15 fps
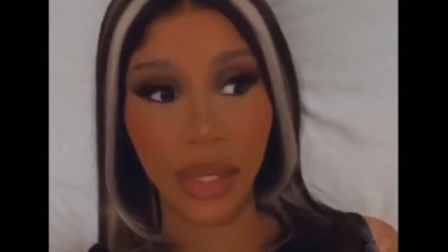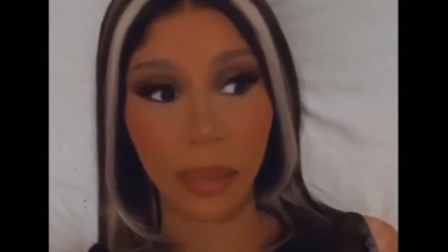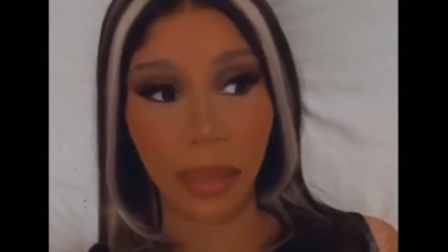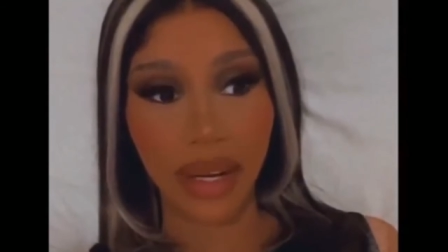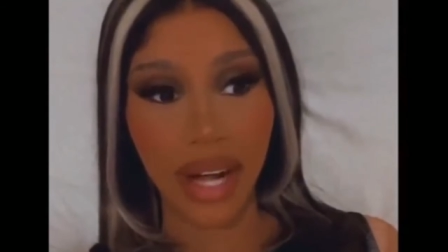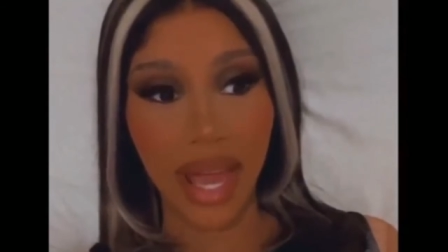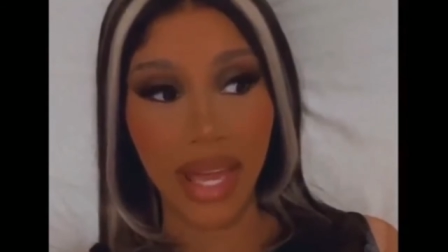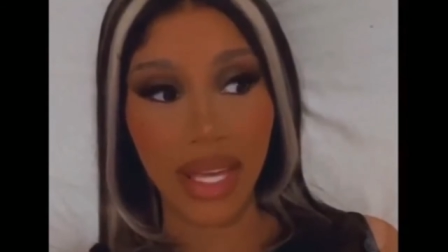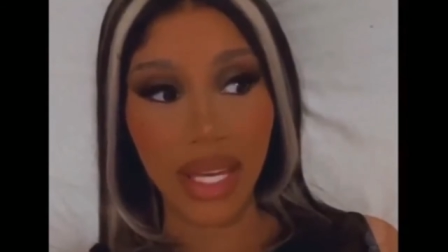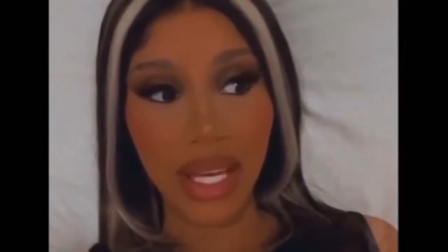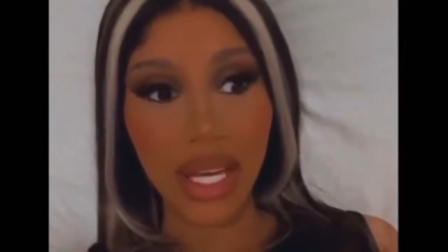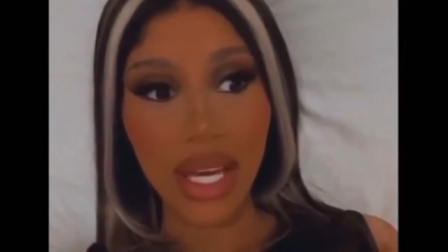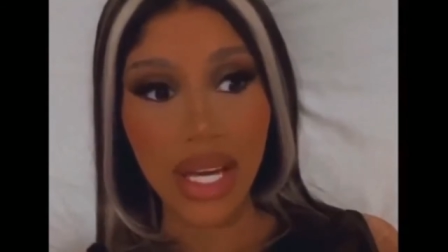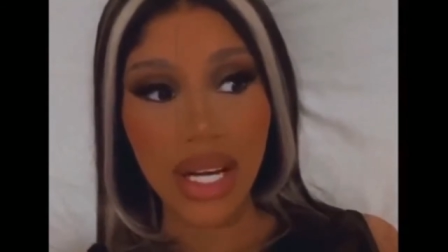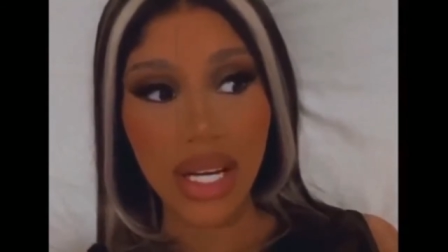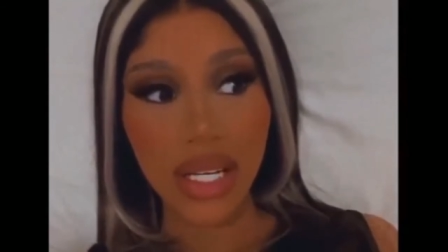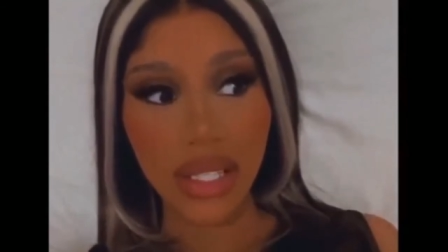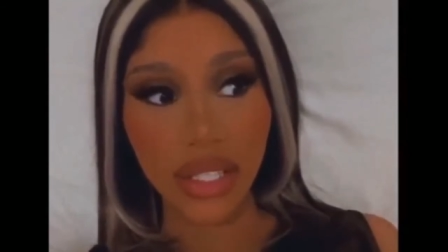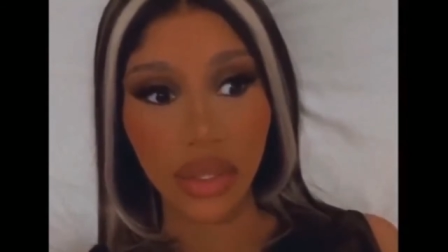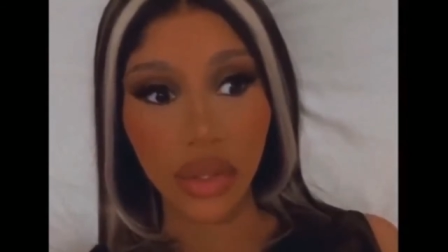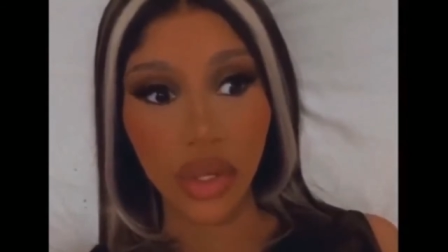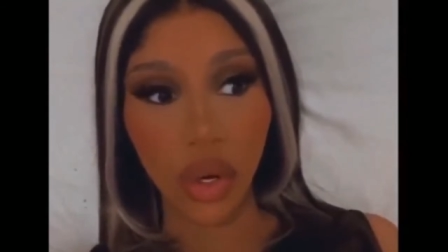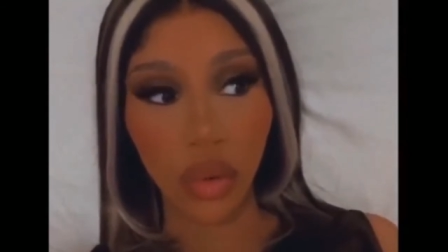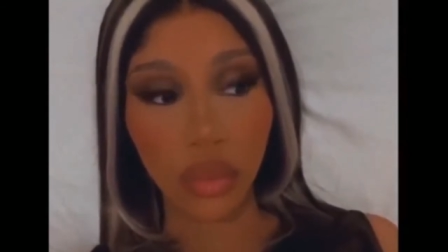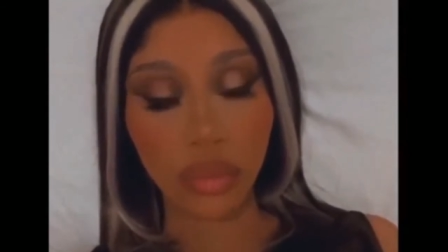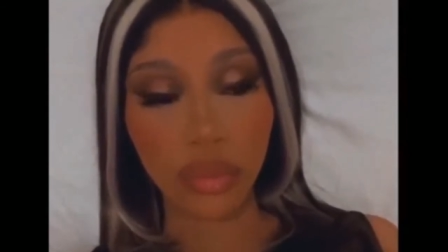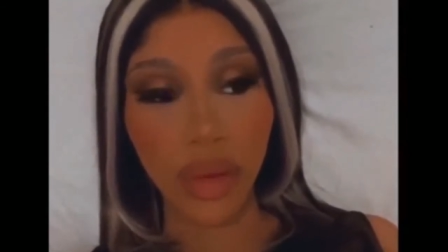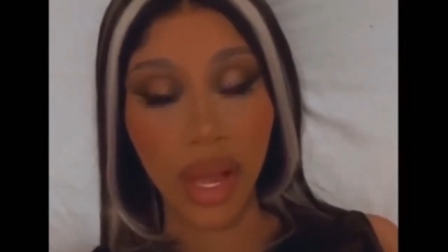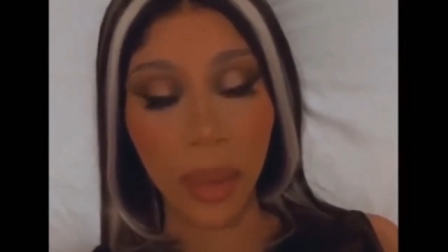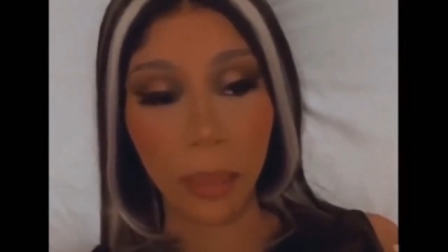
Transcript: good, but like you know